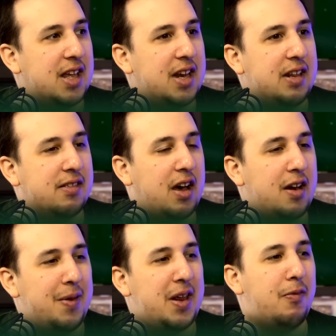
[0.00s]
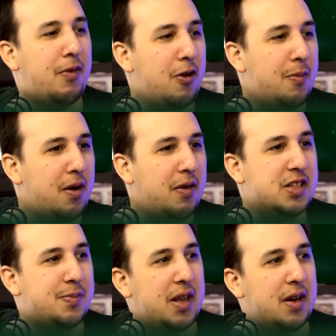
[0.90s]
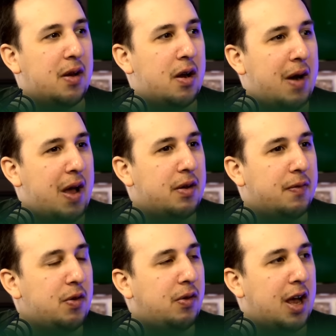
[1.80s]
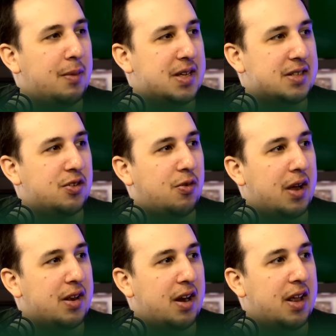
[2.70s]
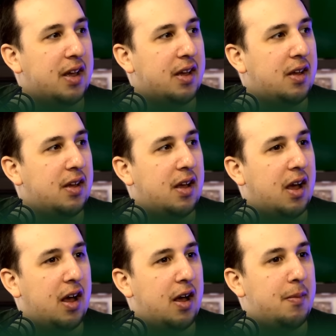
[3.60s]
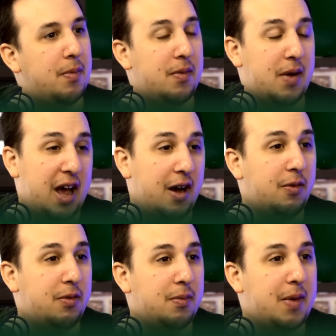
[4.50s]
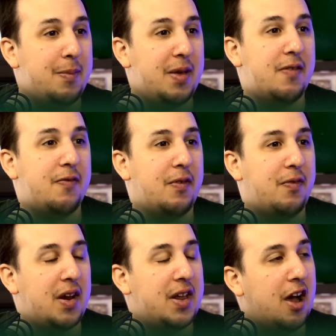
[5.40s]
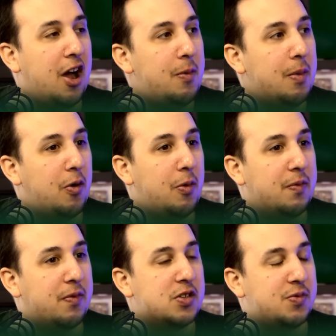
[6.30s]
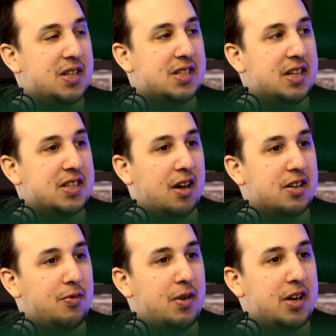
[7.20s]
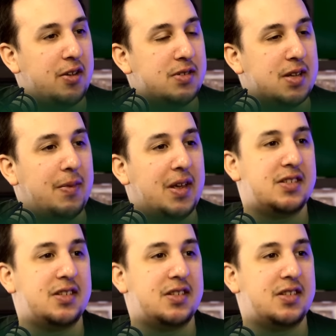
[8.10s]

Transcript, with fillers: Then he's kind of been a roamer. He's been a, around a few clubs, hasn't quite done it. Um, but now maybe he's finding a home at Bournemouth because recently he's starting to really do something.